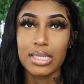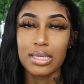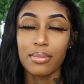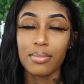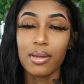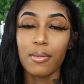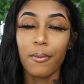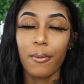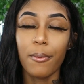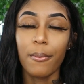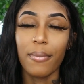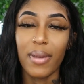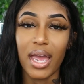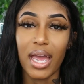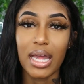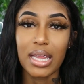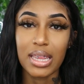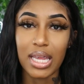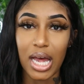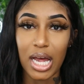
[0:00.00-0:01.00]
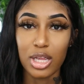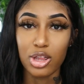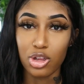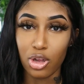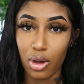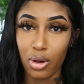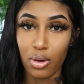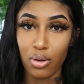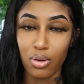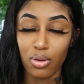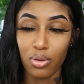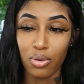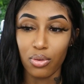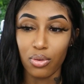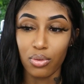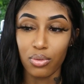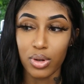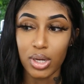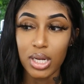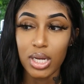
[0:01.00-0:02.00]
Some people may not
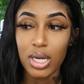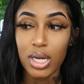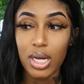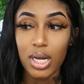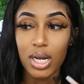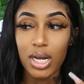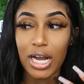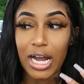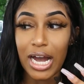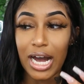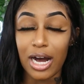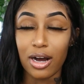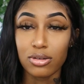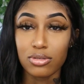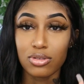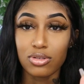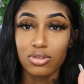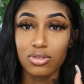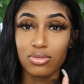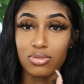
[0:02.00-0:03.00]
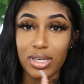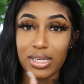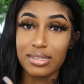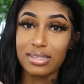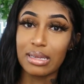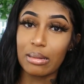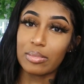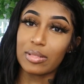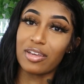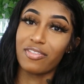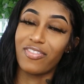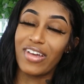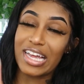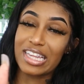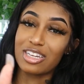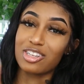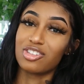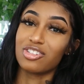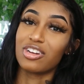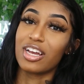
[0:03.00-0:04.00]
know how to accept the
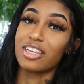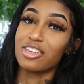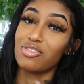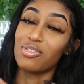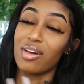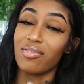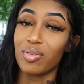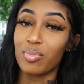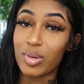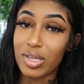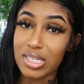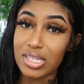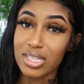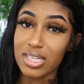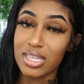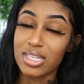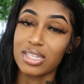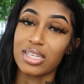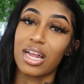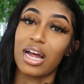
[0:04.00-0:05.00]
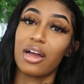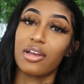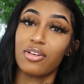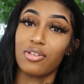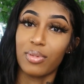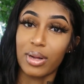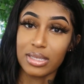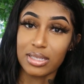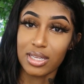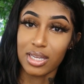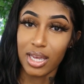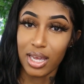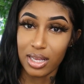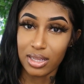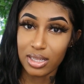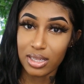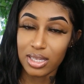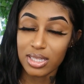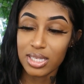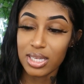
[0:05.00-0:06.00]
fact that you have a business and how you're about to
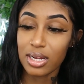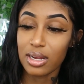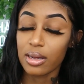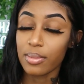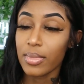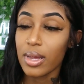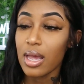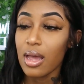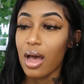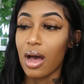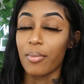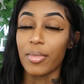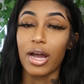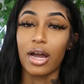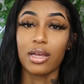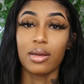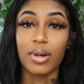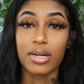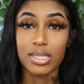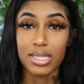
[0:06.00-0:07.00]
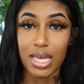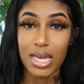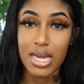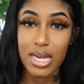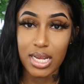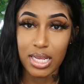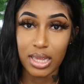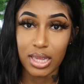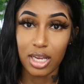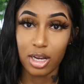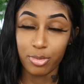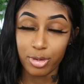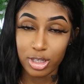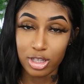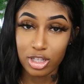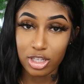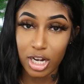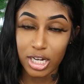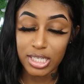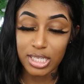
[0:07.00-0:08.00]
handle it to them. I mean, how you're about to hand your
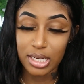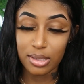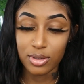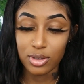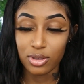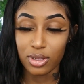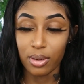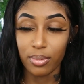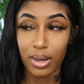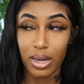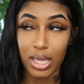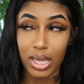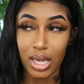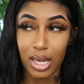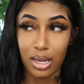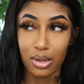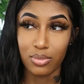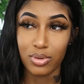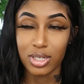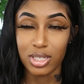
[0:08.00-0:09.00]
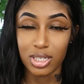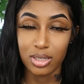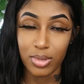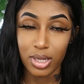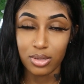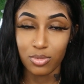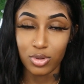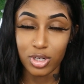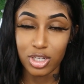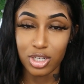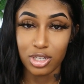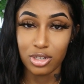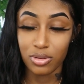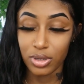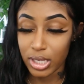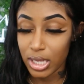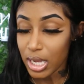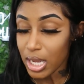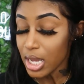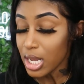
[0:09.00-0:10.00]
business card to them. So they're probably like, what is she
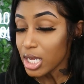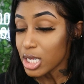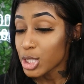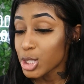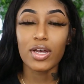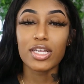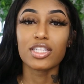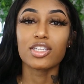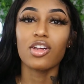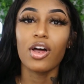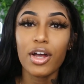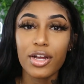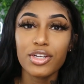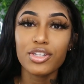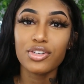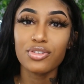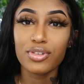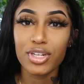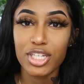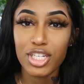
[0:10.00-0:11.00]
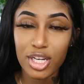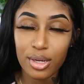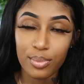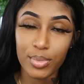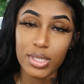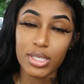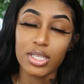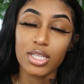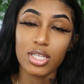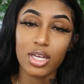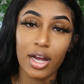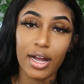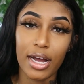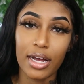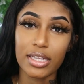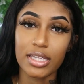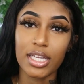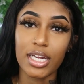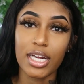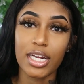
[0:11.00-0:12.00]
doing? So as long as you get your business
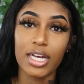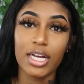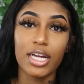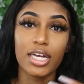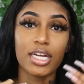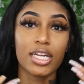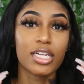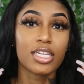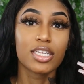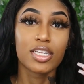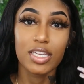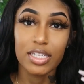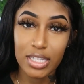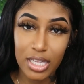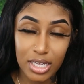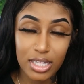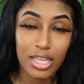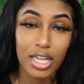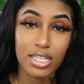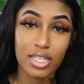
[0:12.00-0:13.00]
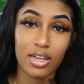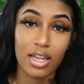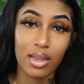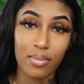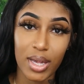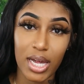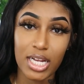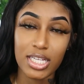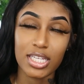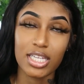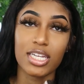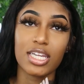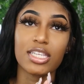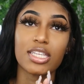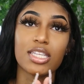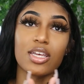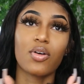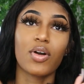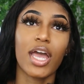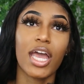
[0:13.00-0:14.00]
card out there, that's all that matters. And
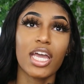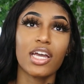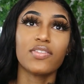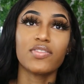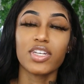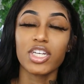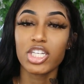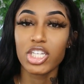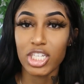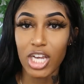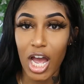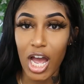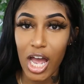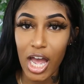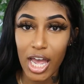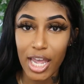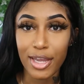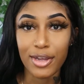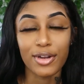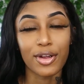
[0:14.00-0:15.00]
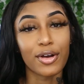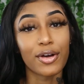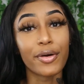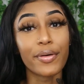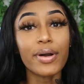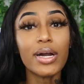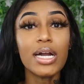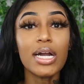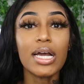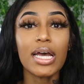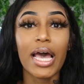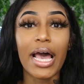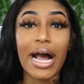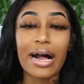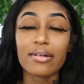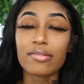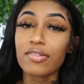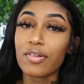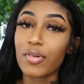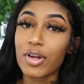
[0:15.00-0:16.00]
it's okay if you're shy, you know,
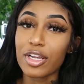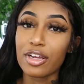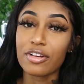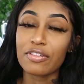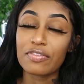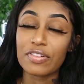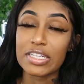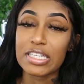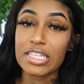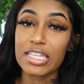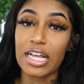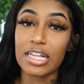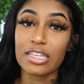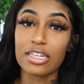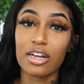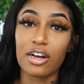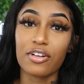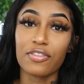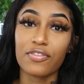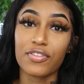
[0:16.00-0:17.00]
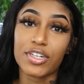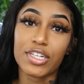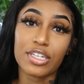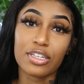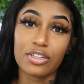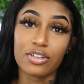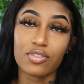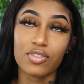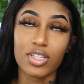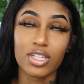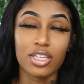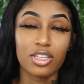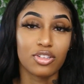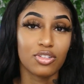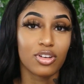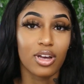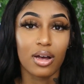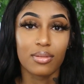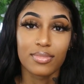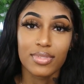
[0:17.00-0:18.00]
have one of your friends hand it out for you, and
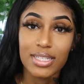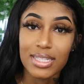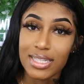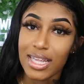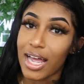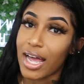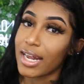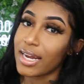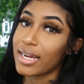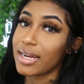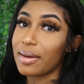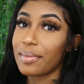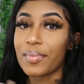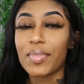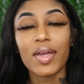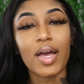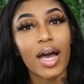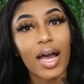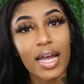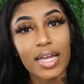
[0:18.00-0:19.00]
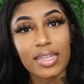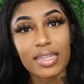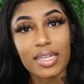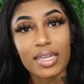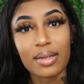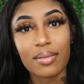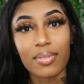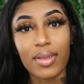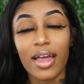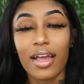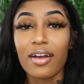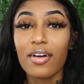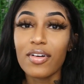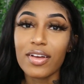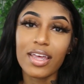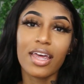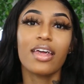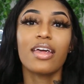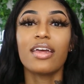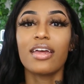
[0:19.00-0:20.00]
then you come sliding up behind them like,
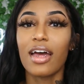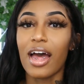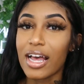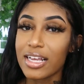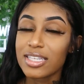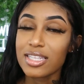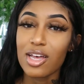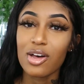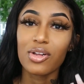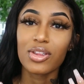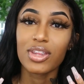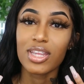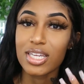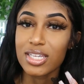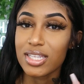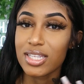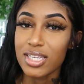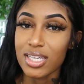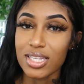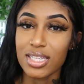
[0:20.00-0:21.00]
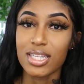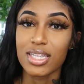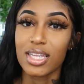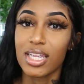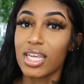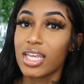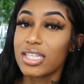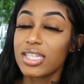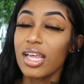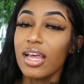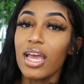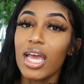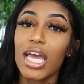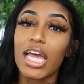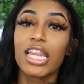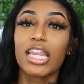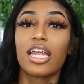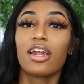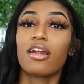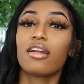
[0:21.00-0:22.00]
oh yeah, yeah, I sell this, this, and this.
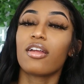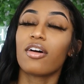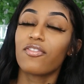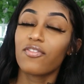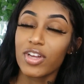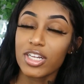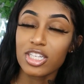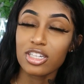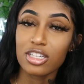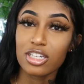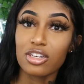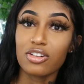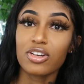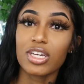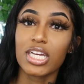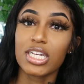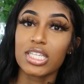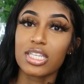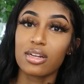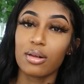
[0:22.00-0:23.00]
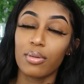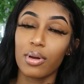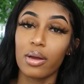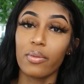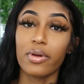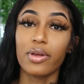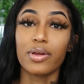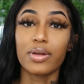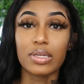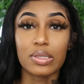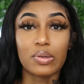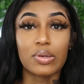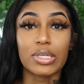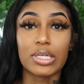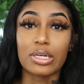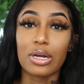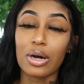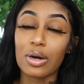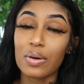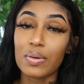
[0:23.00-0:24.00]
And then eventually you'll get to the point where you can do it
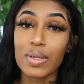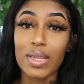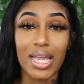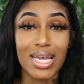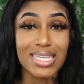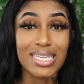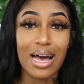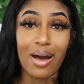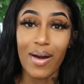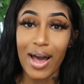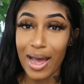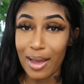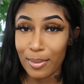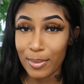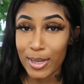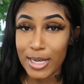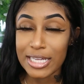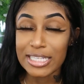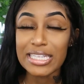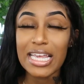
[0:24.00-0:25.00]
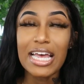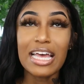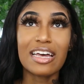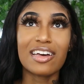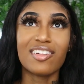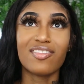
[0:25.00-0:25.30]
on your own. That's how I was.